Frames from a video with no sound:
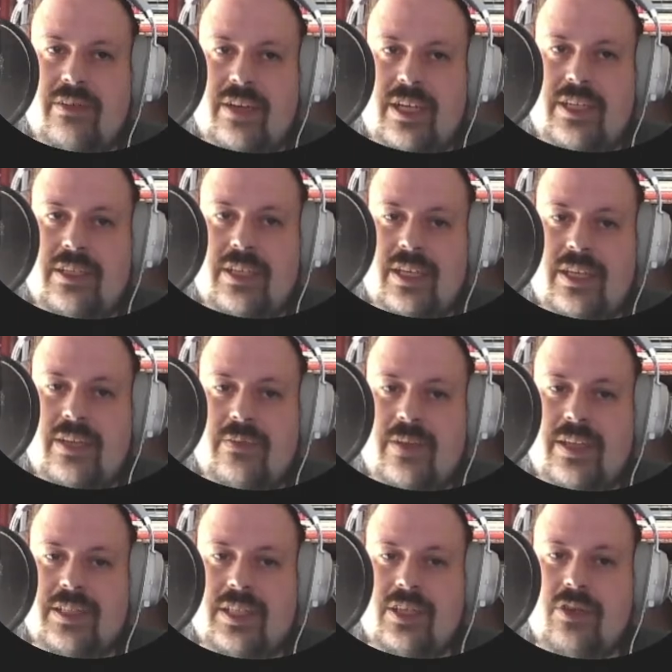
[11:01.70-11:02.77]
right? And if
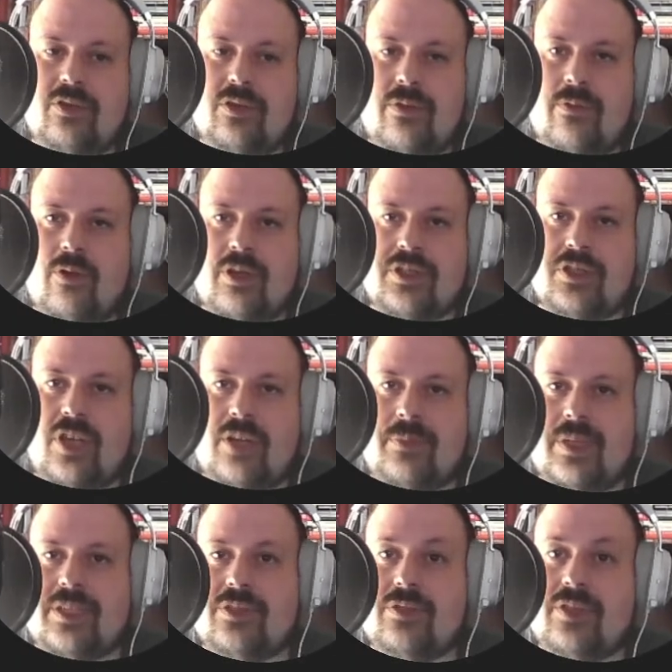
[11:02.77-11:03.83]
I execute, of course not,
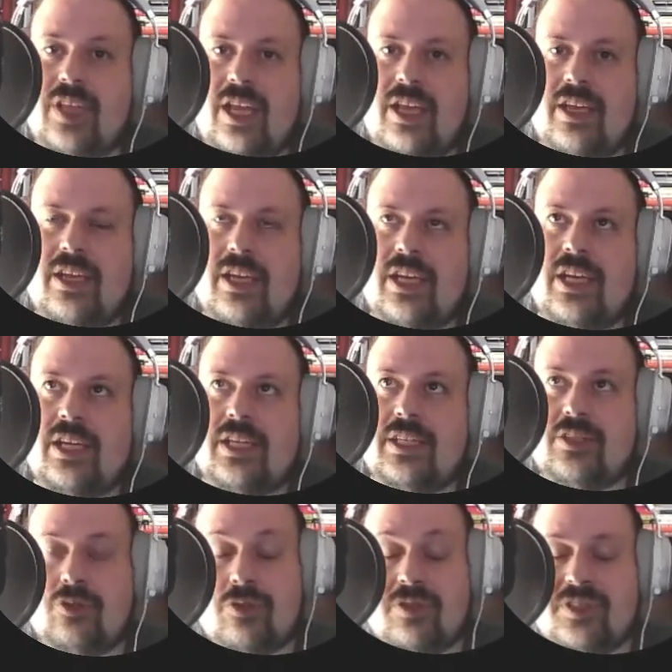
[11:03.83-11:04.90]
because today
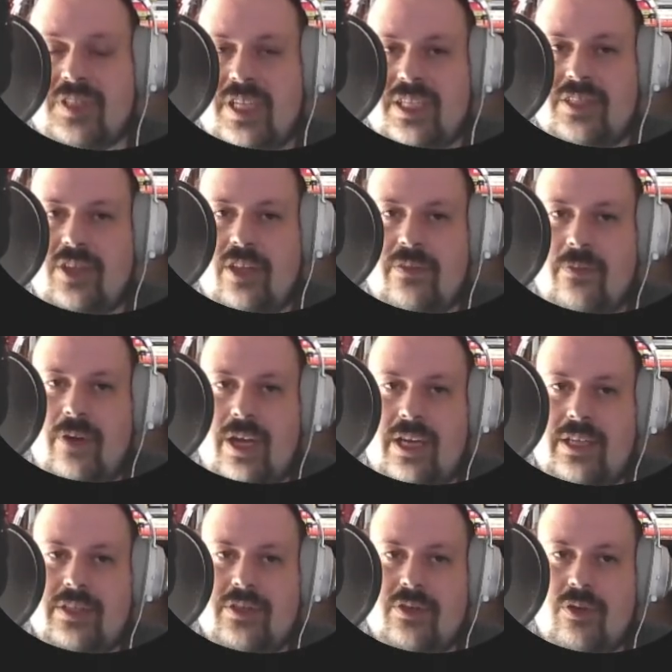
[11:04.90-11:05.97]
is Tuesday, it's not
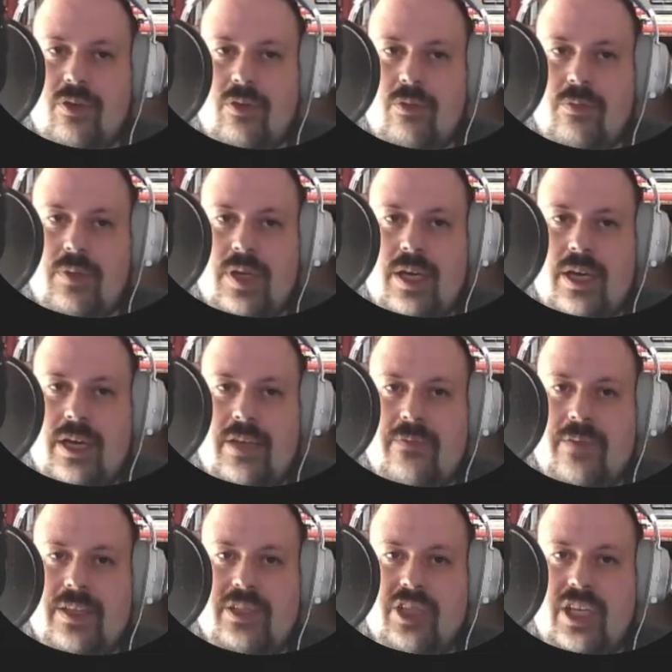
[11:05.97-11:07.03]
Friday. So uh,
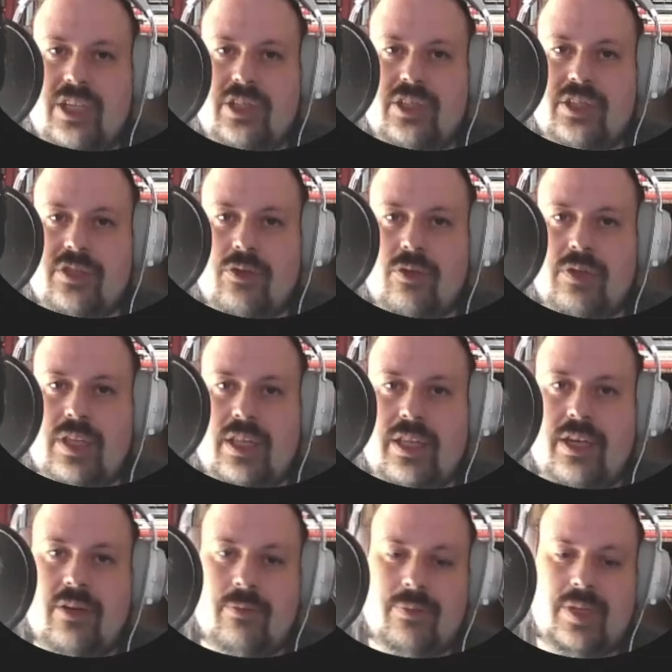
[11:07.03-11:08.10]
if I change this code a
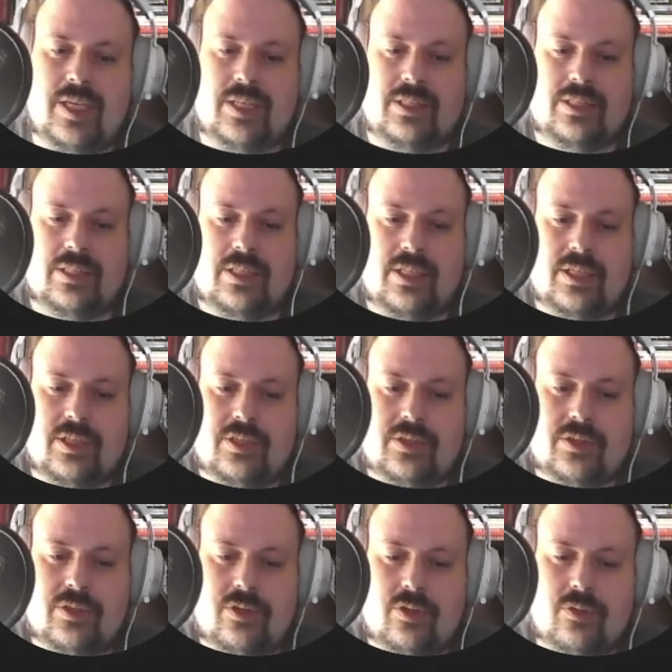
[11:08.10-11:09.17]
little bit,
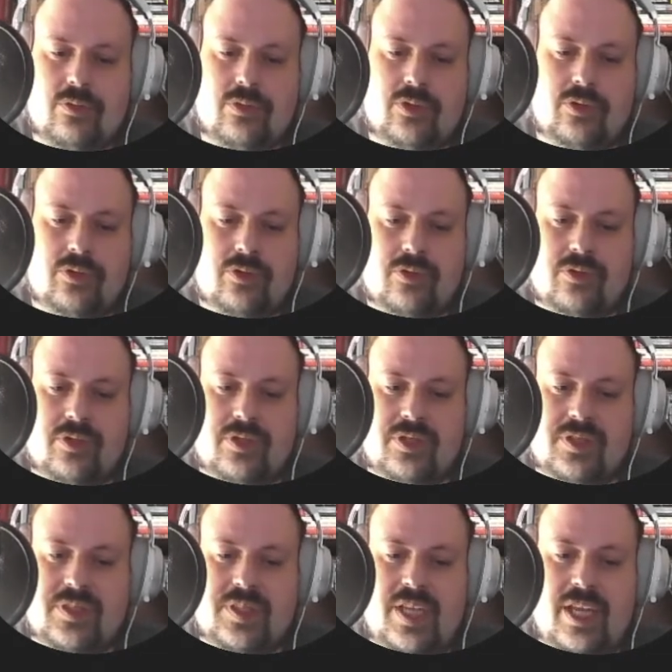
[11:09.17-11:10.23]
so
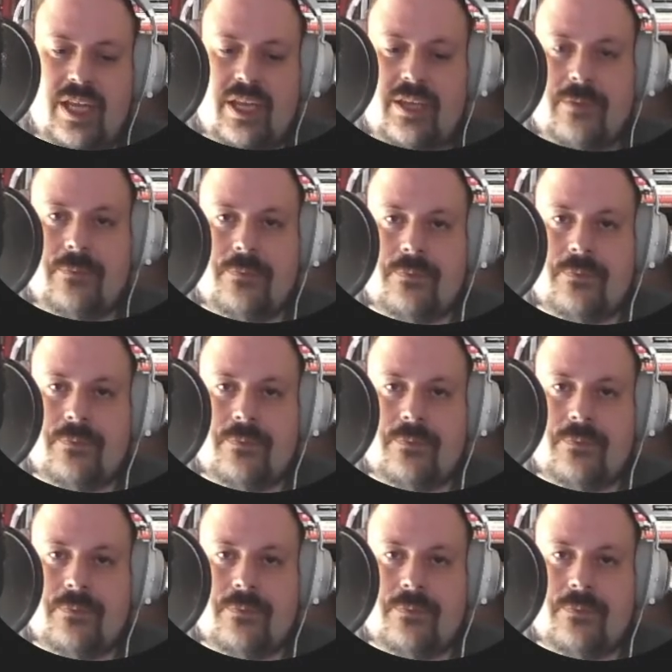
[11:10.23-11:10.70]
Tuesday,